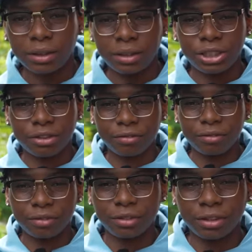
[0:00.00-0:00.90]
This shit,
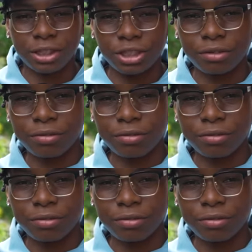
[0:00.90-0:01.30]
this shit